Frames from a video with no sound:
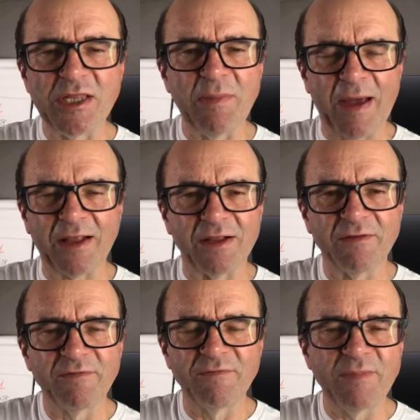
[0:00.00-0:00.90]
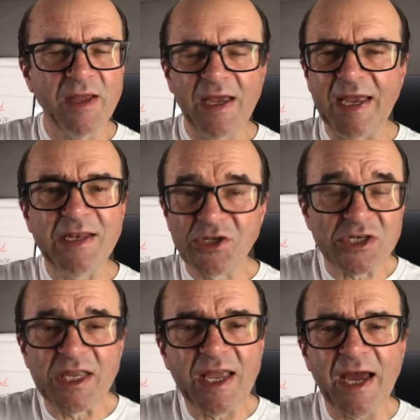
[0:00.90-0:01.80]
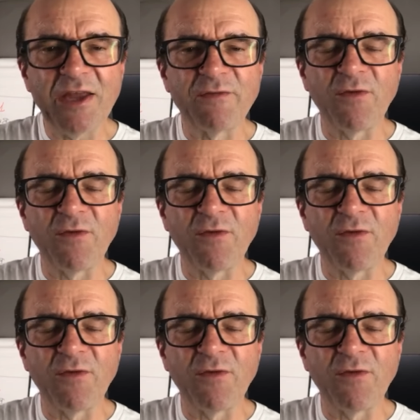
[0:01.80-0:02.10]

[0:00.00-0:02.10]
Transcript: in the battle. Just engage.